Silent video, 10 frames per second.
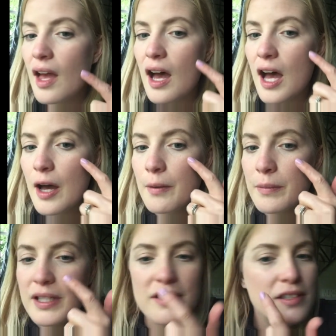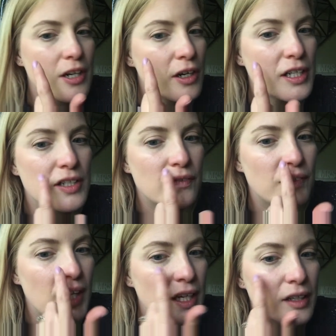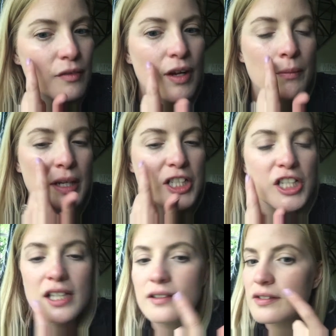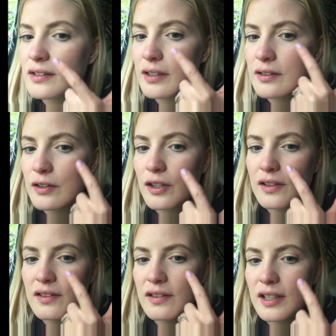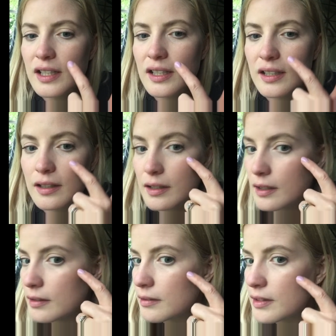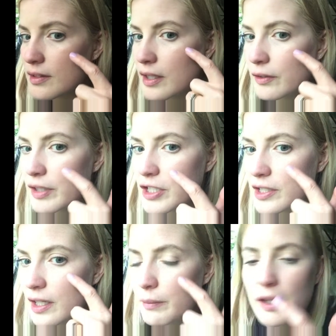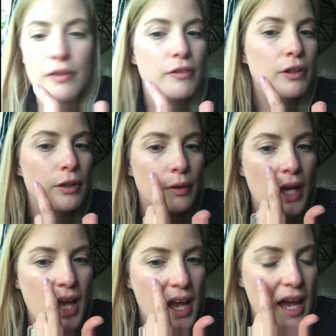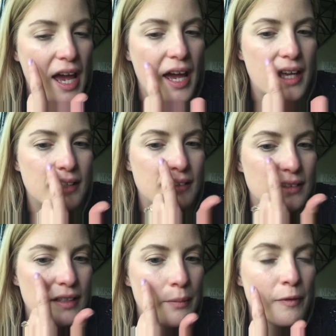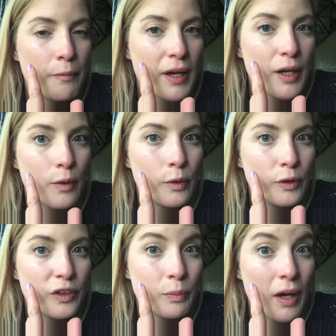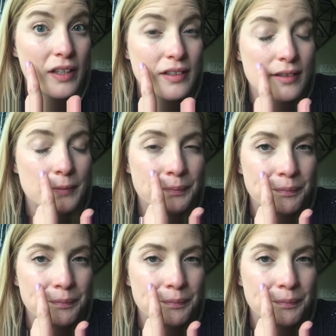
It's starting to fade around my cheeks, so you can see discoloration coming through, and some of my old spots